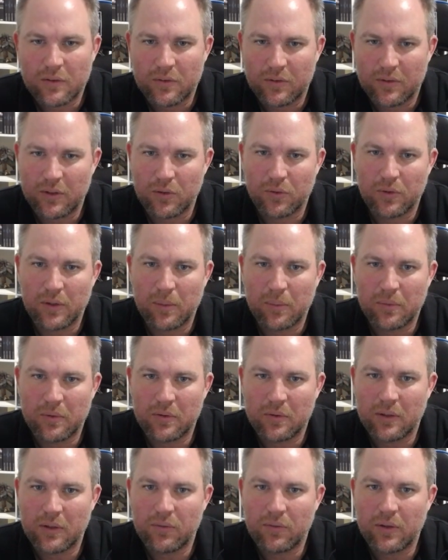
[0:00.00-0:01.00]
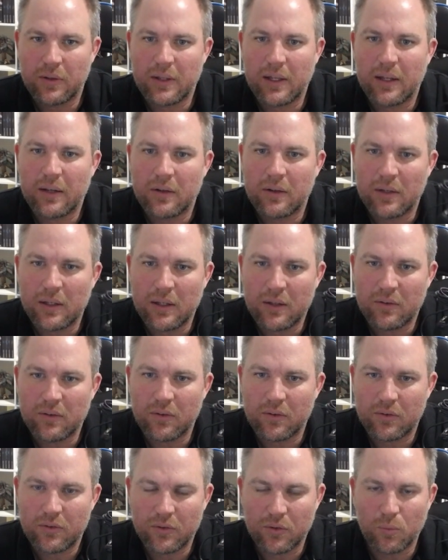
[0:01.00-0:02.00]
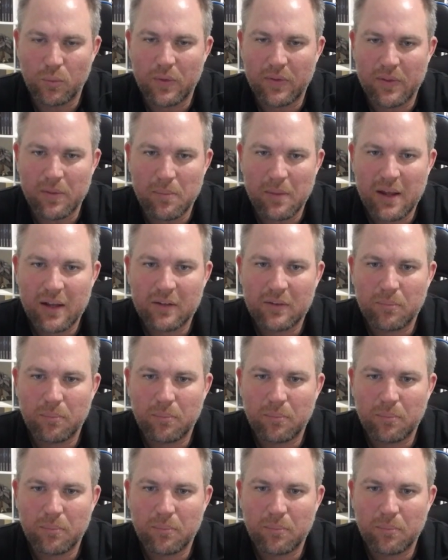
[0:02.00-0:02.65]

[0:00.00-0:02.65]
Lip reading: serial numbers and stuff like that is still with the mouse,